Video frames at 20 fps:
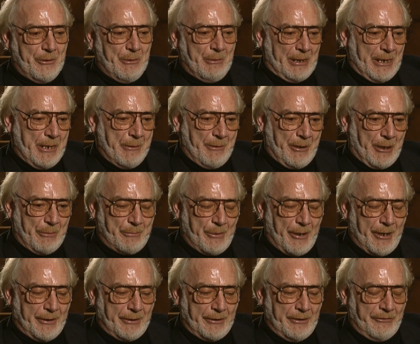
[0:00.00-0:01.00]
clearing it by
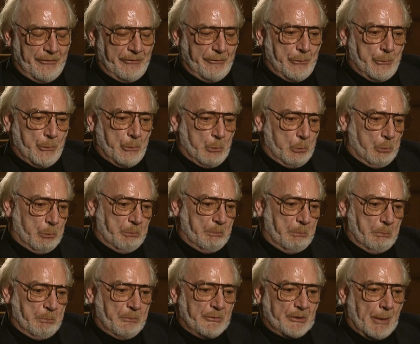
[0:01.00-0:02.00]
at least a
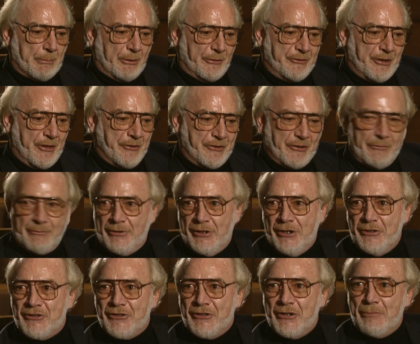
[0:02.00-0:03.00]
couple of tenths of an
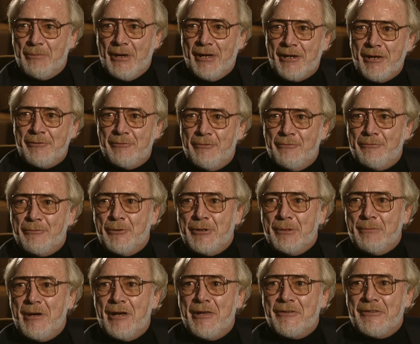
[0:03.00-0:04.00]
inch at about 140
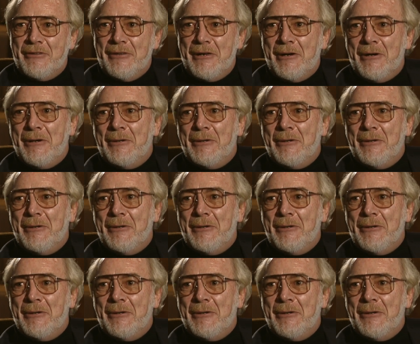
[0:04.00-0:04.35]
miles an hour,